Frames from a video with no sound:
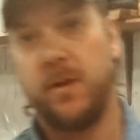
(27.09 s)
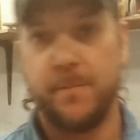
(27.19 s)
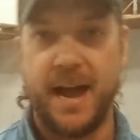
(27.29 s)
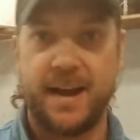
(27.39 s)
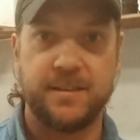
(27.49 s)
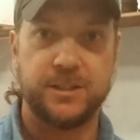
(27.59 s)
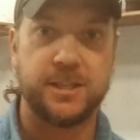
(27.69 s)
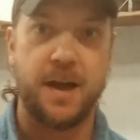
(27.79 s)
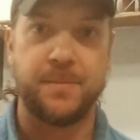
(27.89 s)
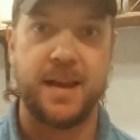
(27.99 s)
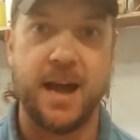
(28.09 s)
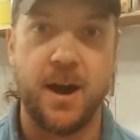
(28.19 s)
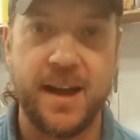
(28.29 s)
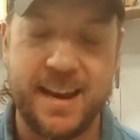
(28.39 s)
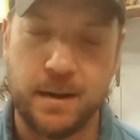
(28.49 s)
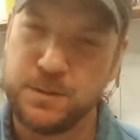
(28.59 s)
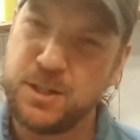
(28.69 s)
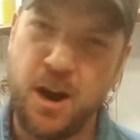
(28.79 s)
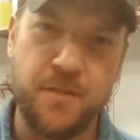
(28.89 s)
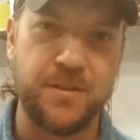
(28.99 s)
We are back in the shop now, and I'm
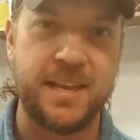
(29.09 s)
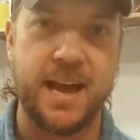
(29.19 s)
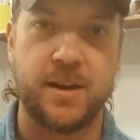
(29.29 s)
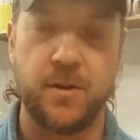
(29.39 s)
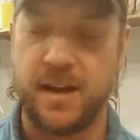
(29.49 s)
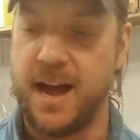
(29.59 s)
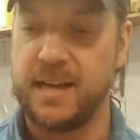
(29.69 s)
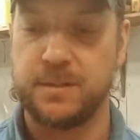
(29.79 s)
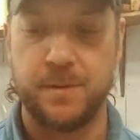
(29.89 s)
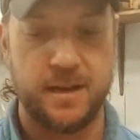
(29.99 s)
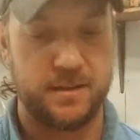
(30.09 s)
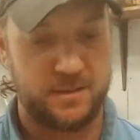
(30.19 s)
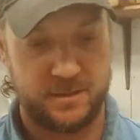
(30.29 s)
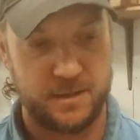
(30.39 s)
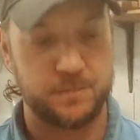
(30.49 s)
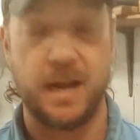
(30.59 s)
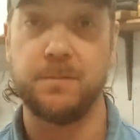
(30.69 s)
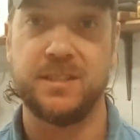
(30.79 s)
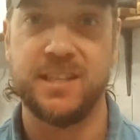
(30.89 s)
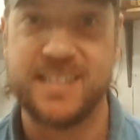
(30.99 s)
sorry for the echo, guys, but
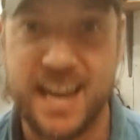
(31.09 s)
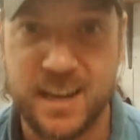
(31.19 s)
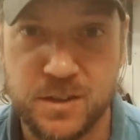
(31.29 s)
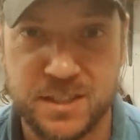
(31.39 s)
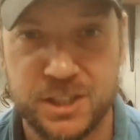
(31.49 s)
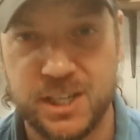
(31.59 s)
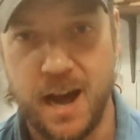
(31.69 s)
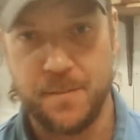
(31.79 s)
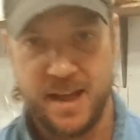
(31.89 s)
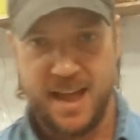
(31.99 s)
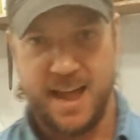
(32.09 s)
sometimes it just echoes in the shop.